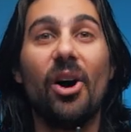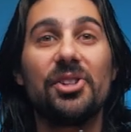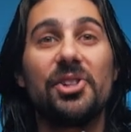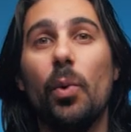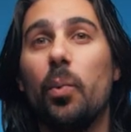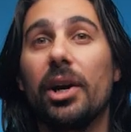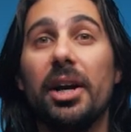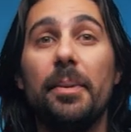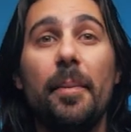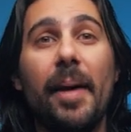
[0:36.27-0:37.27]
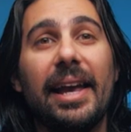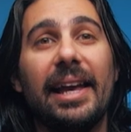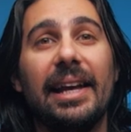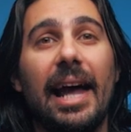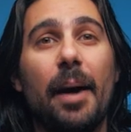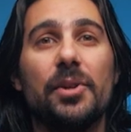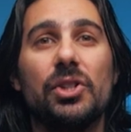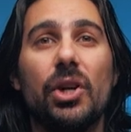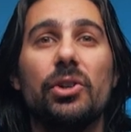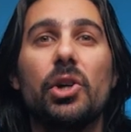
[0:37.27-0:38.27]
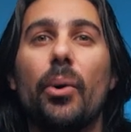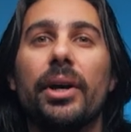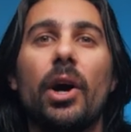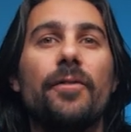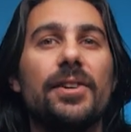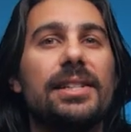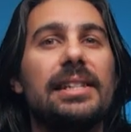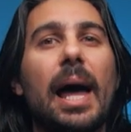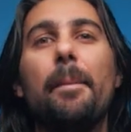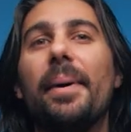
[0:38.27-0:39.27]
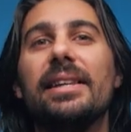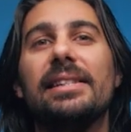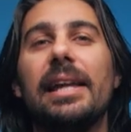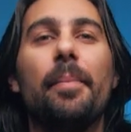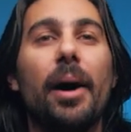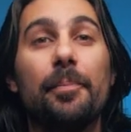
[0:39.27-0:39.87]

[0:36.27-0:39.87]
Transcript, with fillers: Also, we're gonna be making an episode going over step-by-step -step